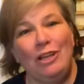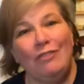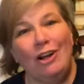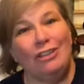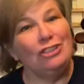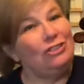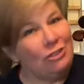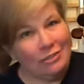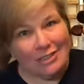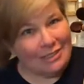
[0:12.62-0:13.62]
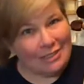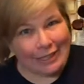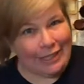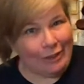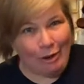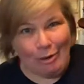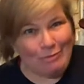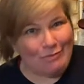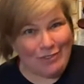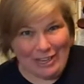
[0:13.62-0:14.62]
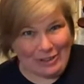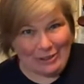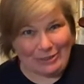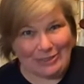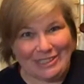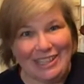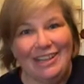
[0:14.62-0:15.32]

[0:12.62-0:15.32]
of our Students Stuck at Home videos.